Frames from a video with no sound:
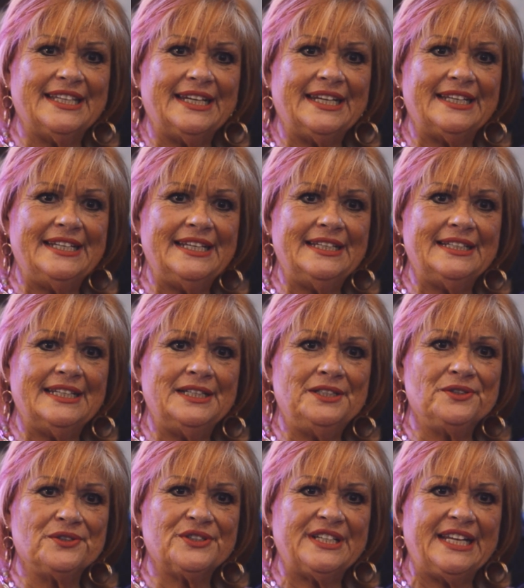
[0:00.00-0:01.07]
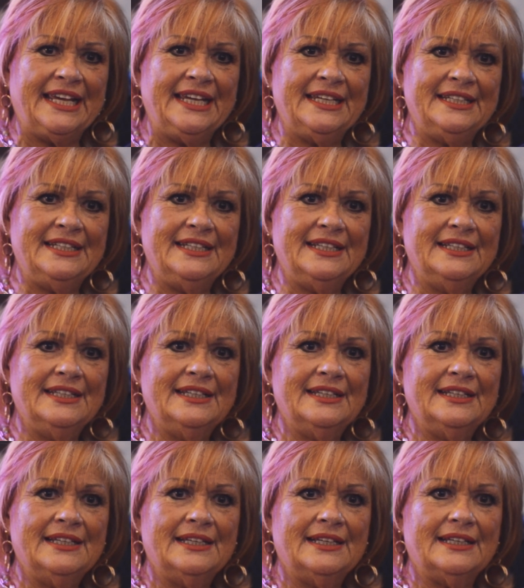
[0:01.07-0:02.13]
that I didn't understand
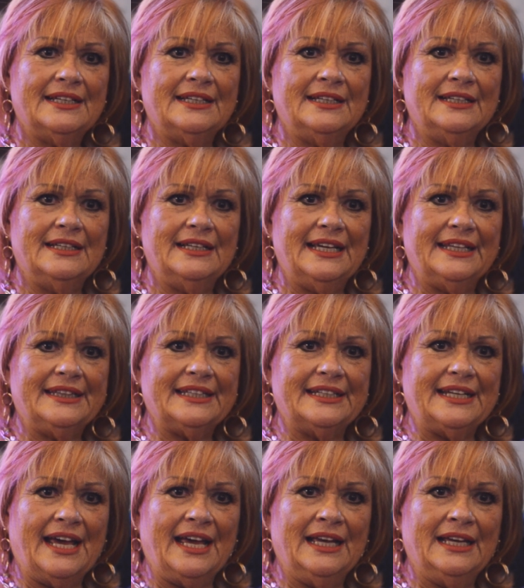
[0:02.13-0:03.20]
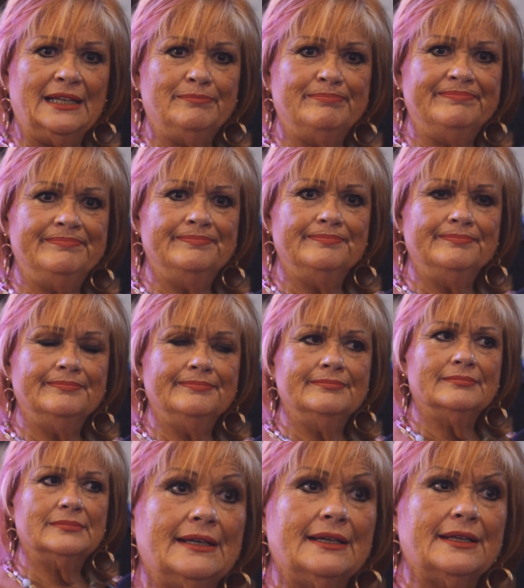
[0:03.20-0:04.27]
at the time.
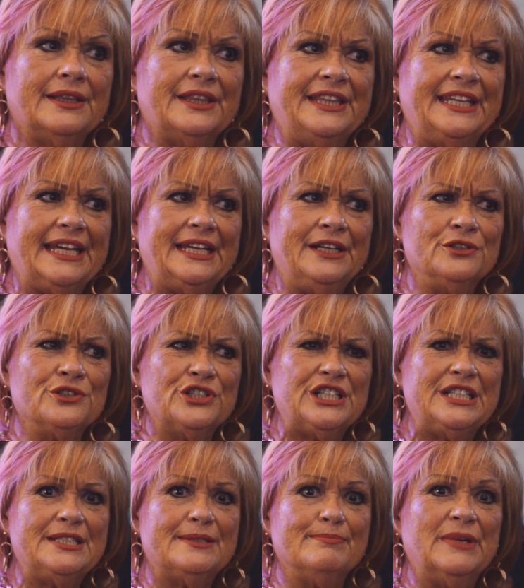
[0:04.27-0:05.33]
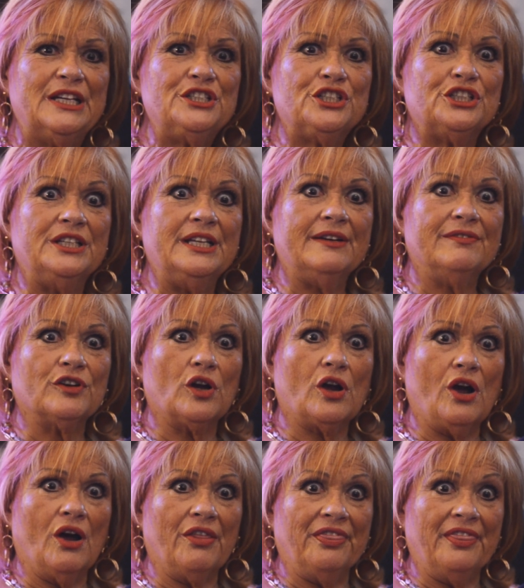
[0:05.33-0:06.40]
The energy is much different
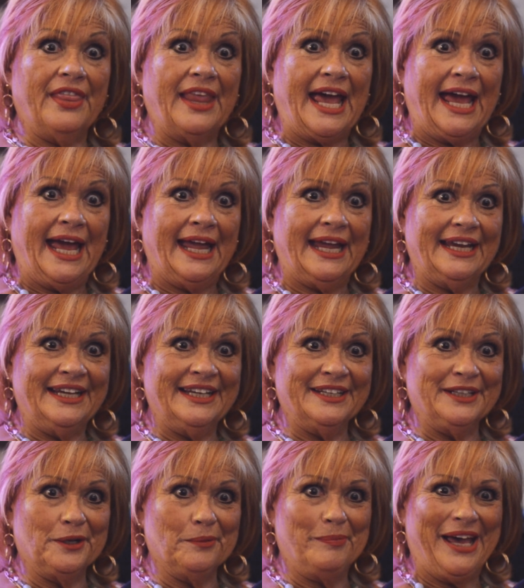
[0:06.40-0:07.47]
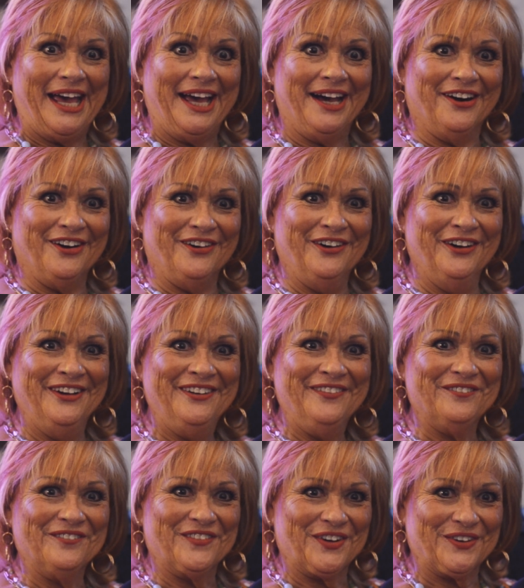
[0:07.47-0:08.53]
on that end of Powell
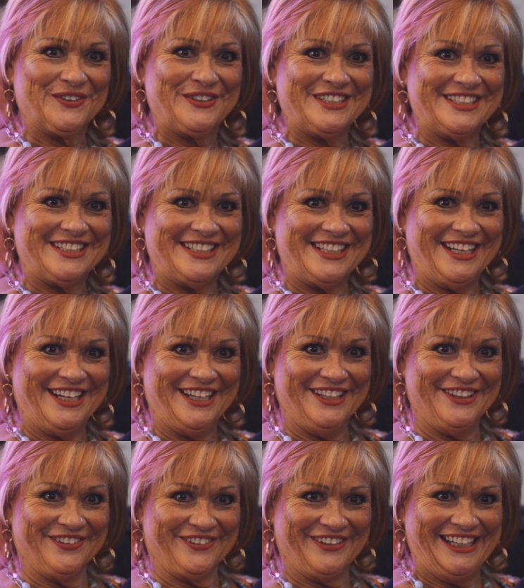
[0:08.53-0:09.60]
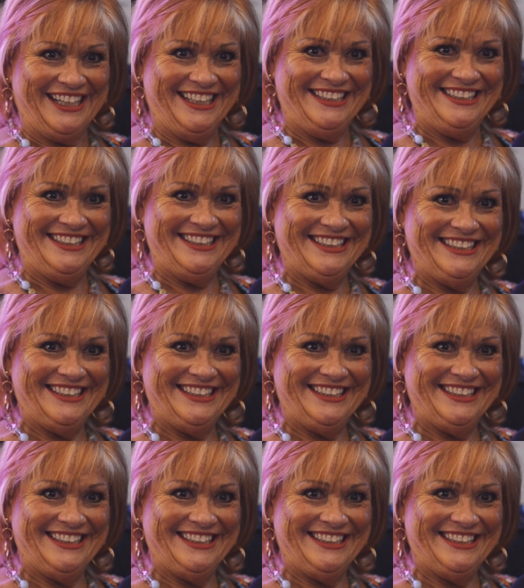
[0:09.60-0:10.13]
versus the other end.